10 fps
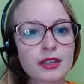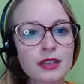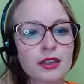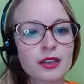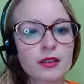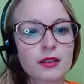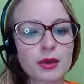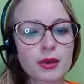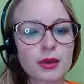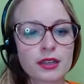But
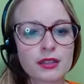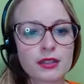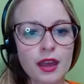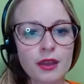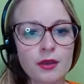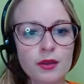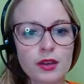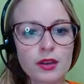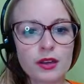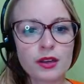I want
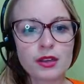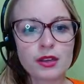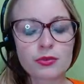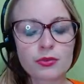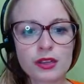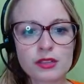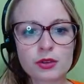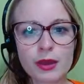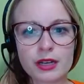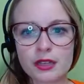an umbrella, so we'll go
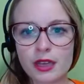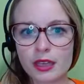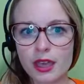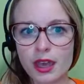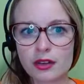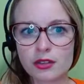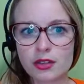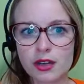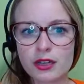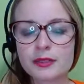back to that
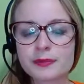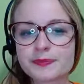catalog.